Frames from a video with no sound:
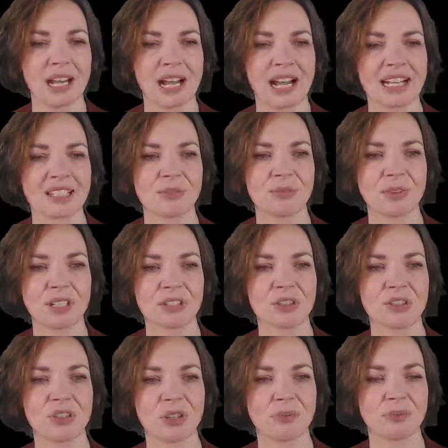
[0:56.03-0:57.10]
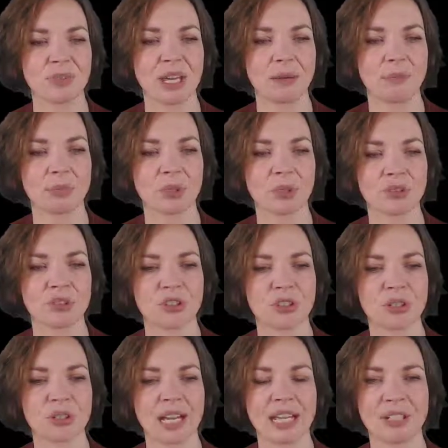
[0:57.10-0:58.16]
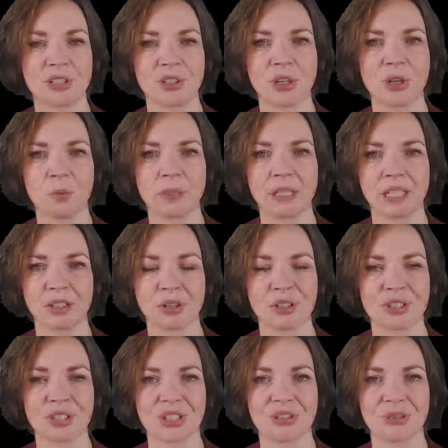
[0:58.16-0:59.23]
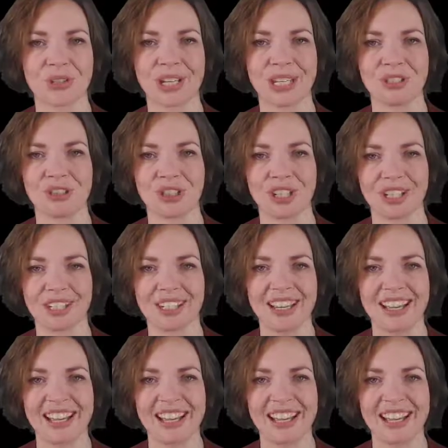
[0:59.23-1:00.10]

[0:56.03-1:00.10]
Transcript: as a function of temperature and doping concentration,